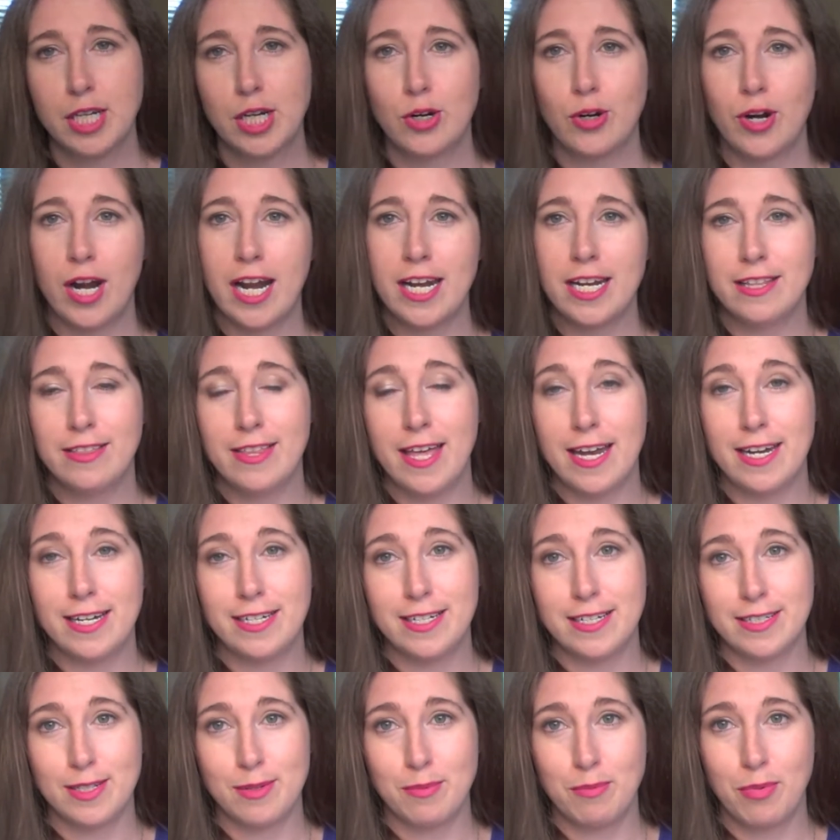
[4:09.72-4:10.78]
Granted that it
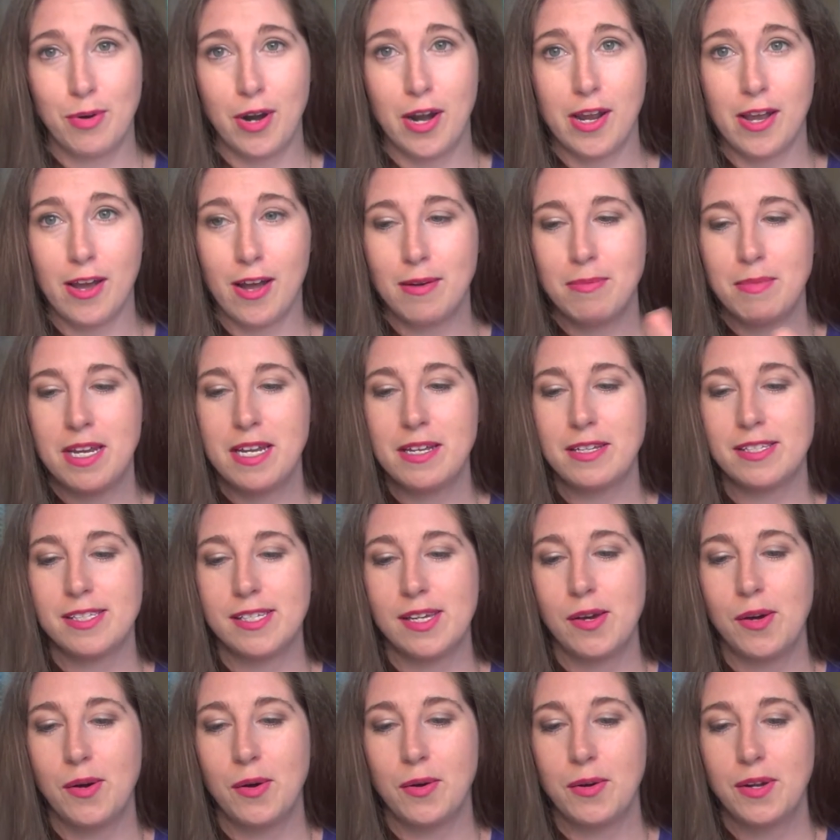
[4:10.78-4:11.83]
doesn't break on me,
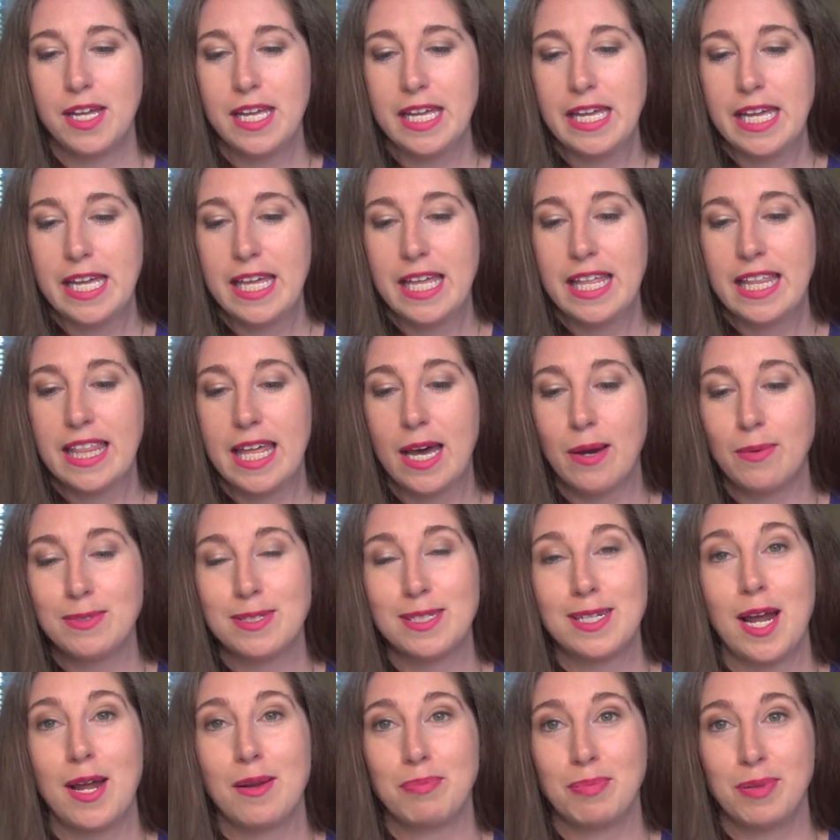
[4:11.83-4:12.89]
so that
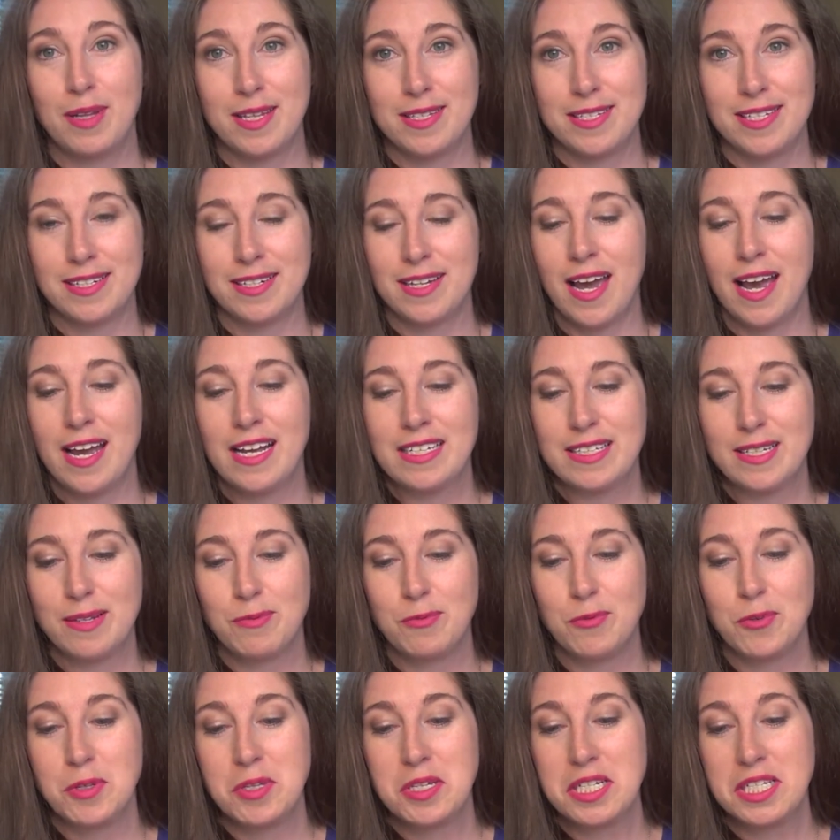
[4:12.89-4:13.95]
was not pleasant, guys.
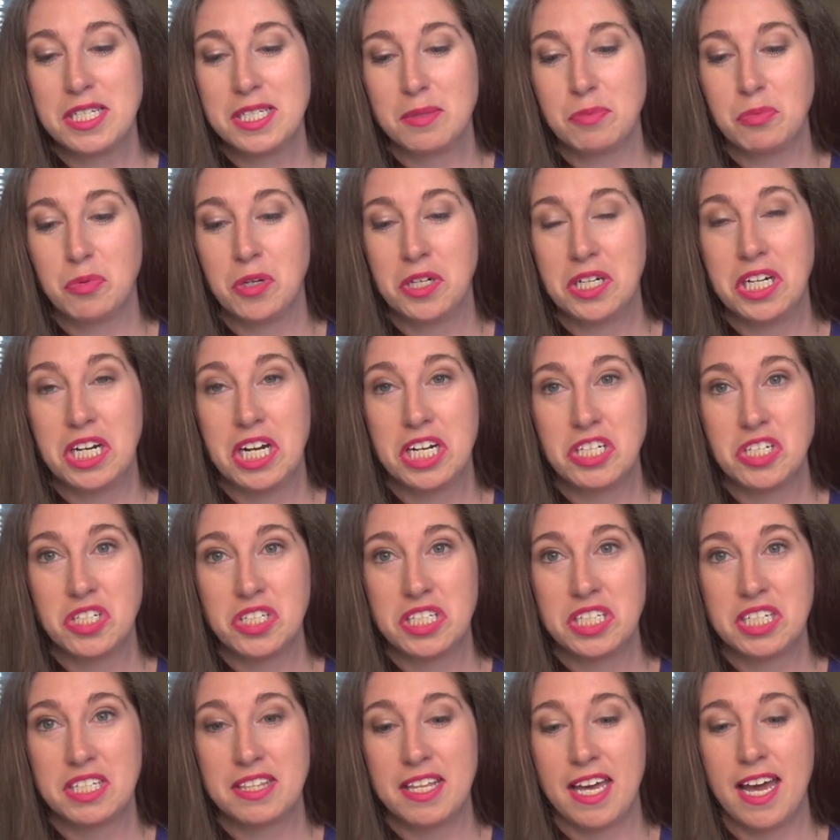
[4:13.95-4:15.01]
I'm really disappointed I
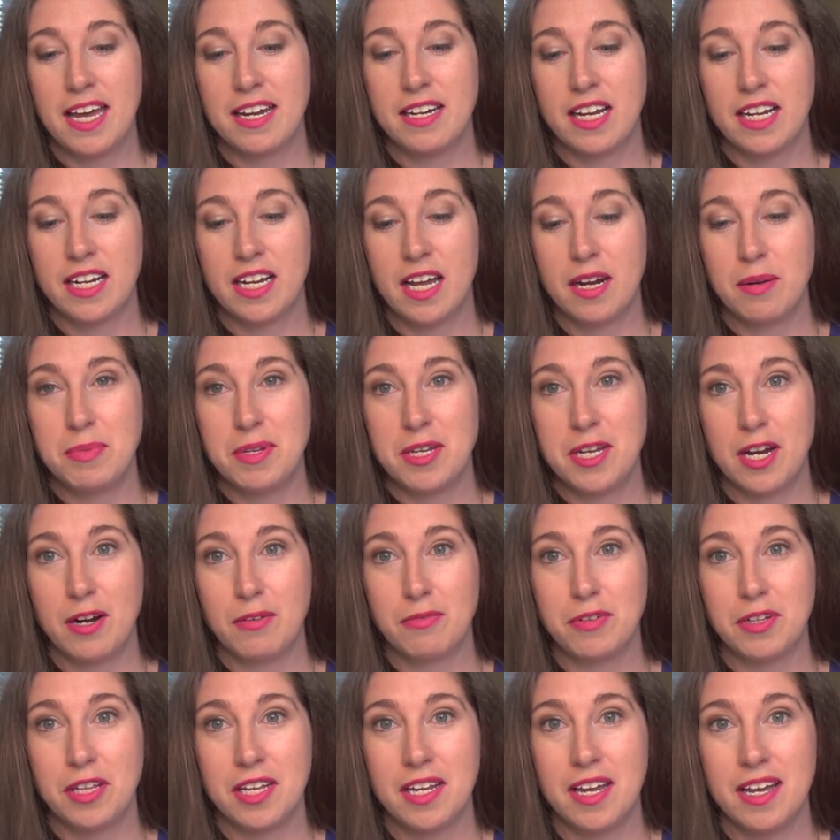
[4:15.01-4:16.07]
just did that. I gotta be
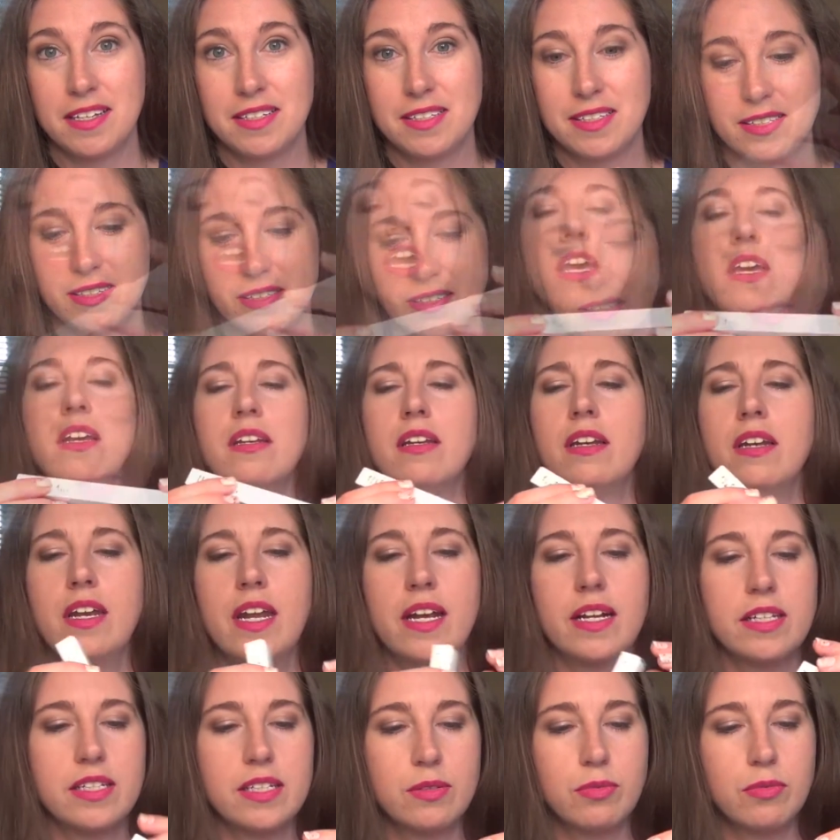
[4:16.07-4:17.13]
careful, I guess. Okay,
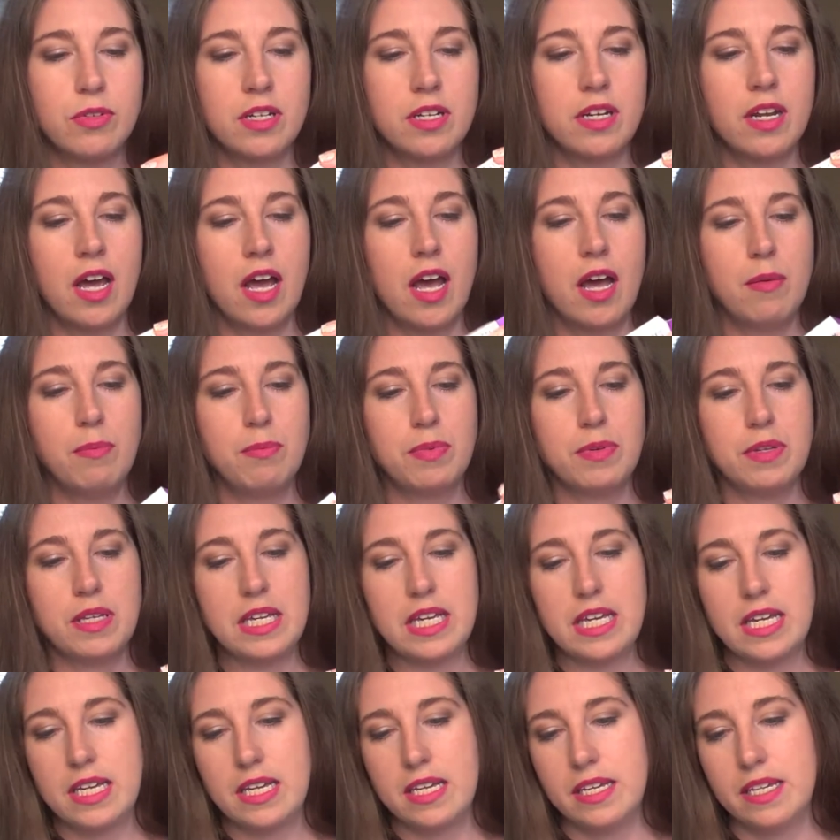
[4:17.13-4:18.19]
next one up
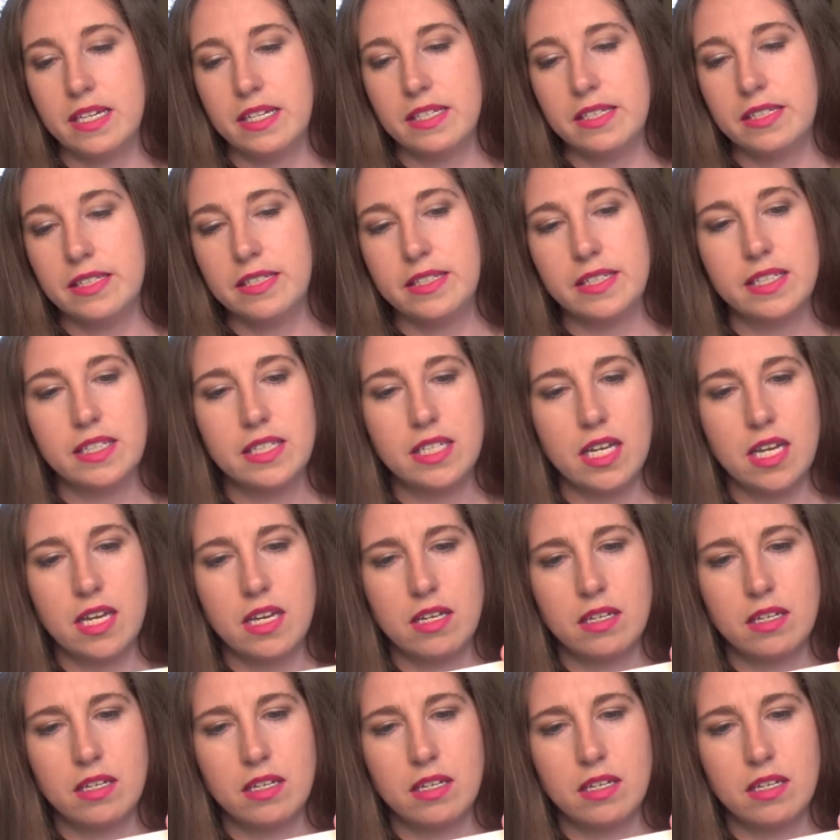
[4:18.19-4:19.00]
is